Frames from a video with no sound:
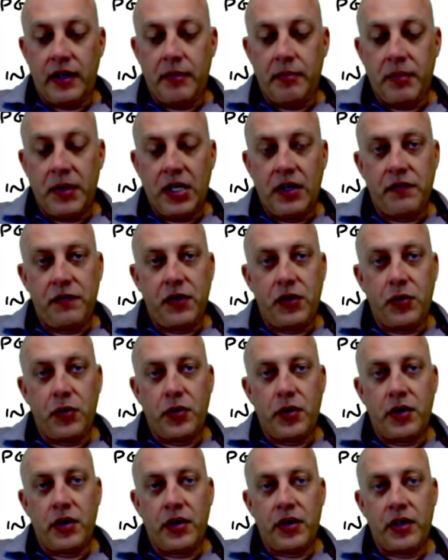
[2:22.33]
If
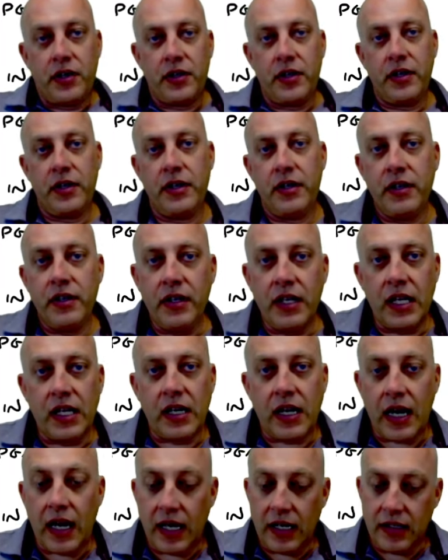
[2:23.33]
you're in a
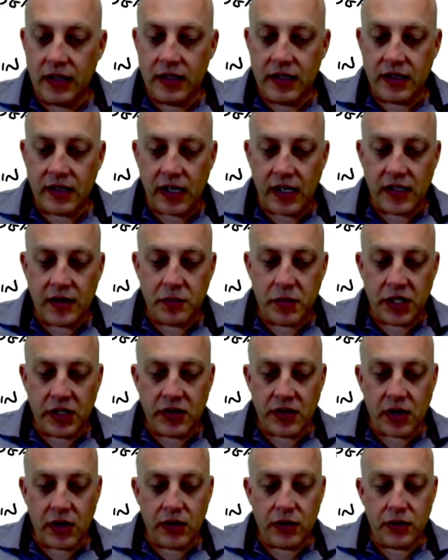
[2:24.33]
highly seismic
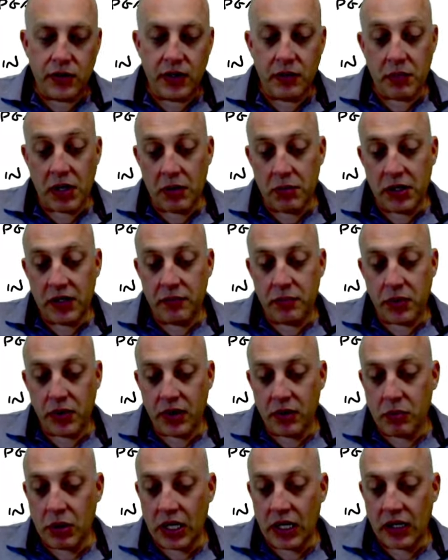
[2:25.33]
zone, it may be pretty
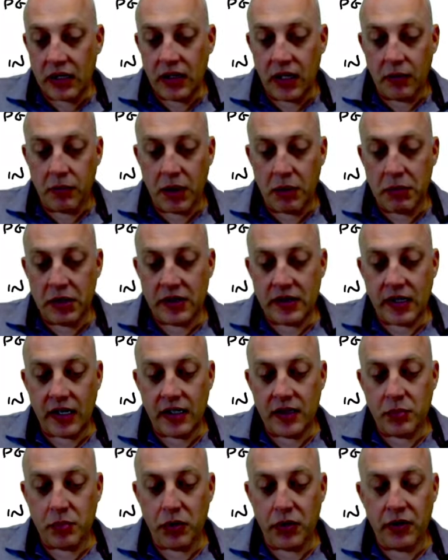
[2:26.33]
big, like maybe as high
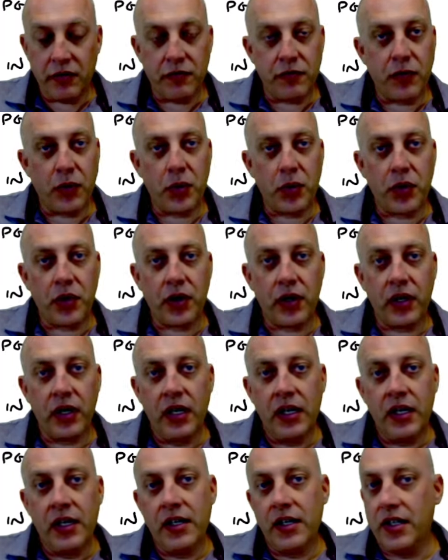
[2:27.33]
as 0.4.
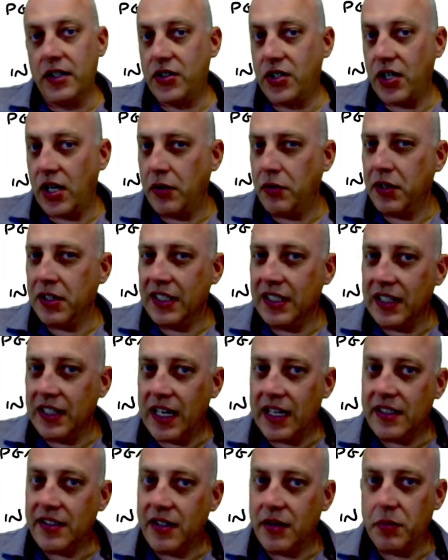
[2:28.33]
It's generally
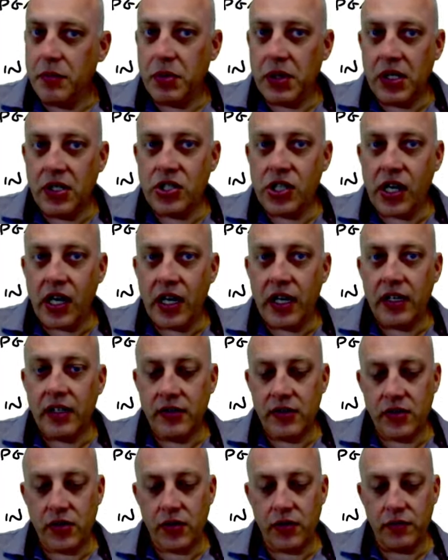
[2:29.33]
less than PGA,
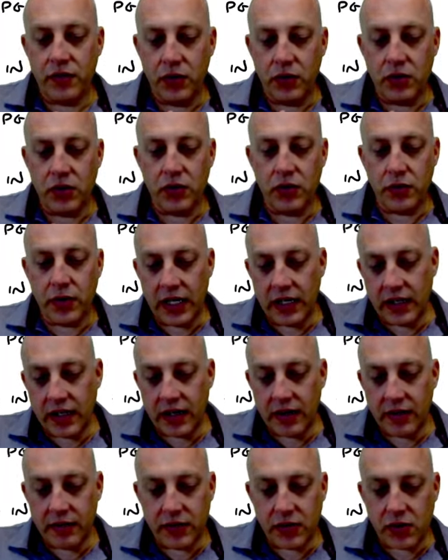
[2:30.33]
so if you do
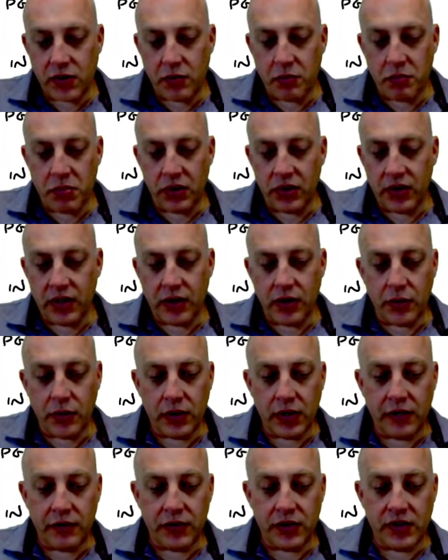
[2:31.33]
a sort of building code
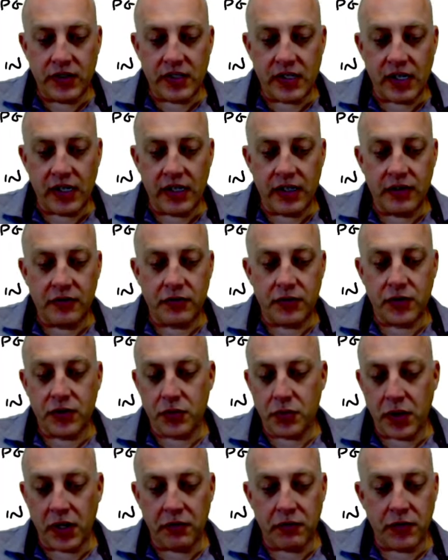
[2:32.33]
level design for
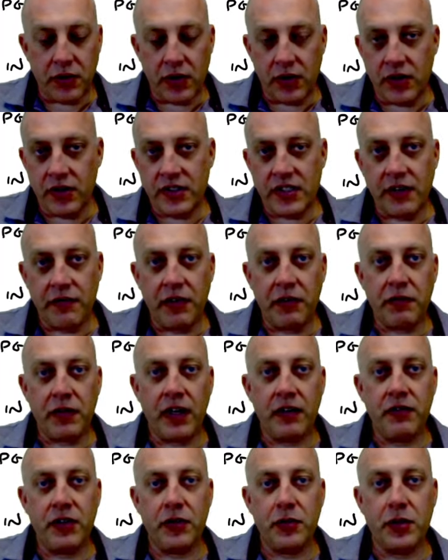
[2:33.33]

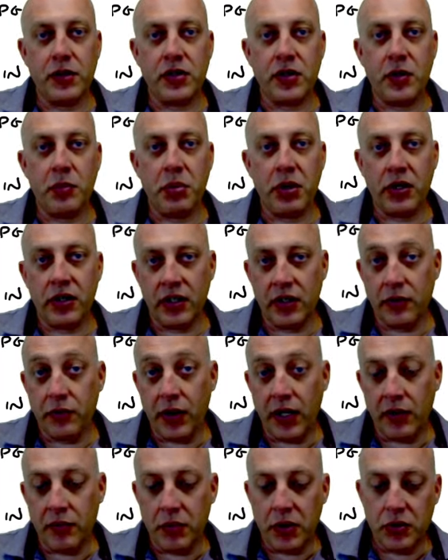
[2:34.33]
2,475-year return period
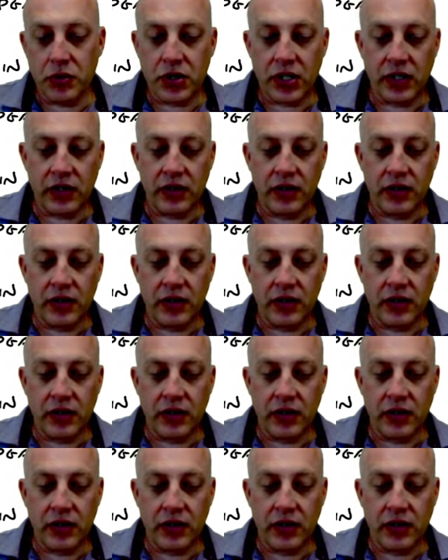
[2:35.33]
ground motion,